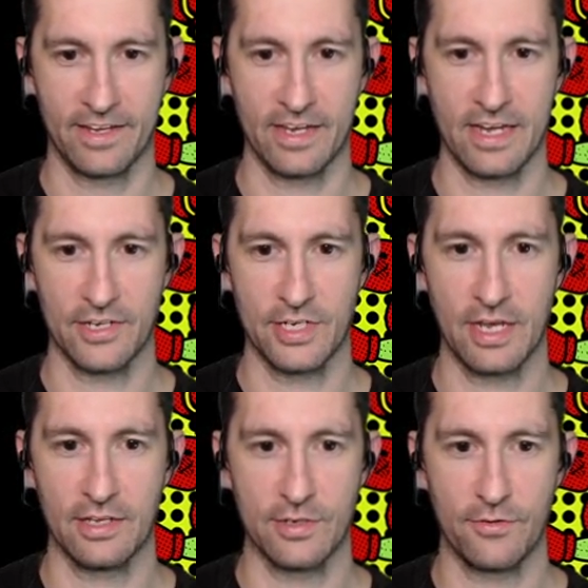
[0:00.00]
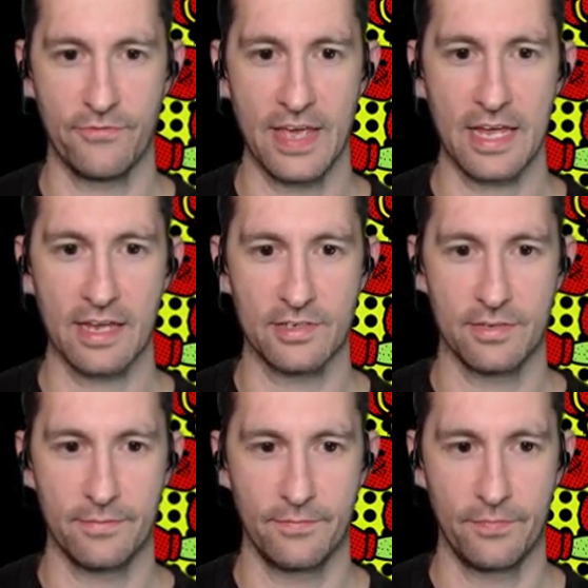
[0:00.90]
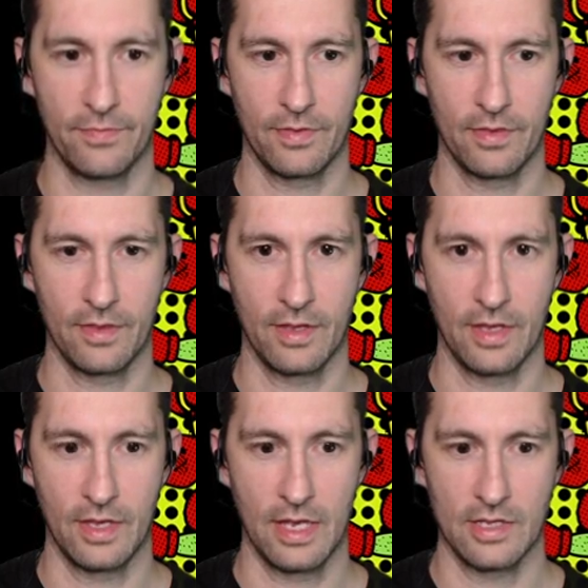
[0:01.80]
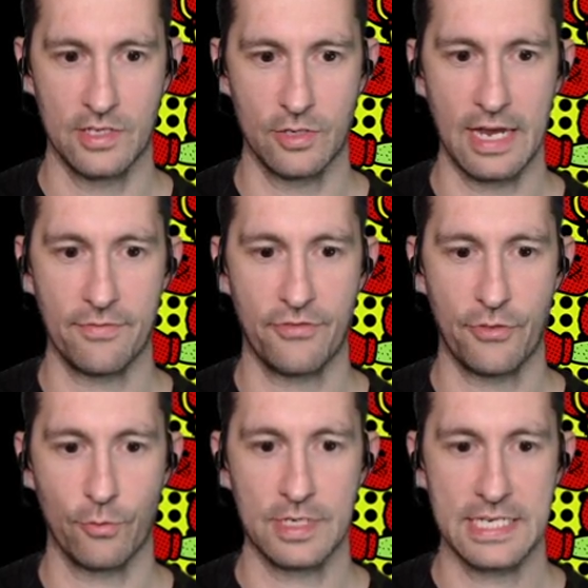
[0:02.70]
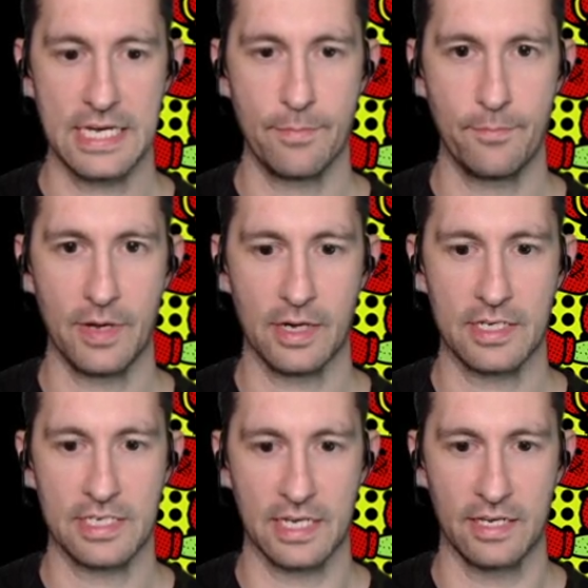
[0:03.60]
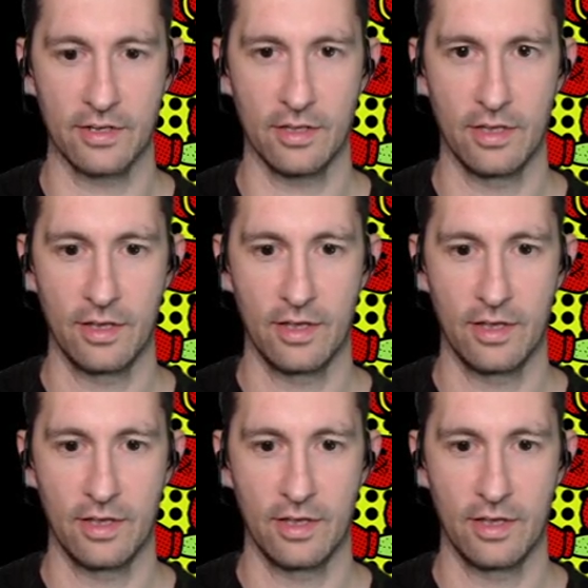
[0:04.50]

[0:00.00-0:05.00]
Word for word: Gosh, yeah, he's so fast. So I have 13 bugs to kill.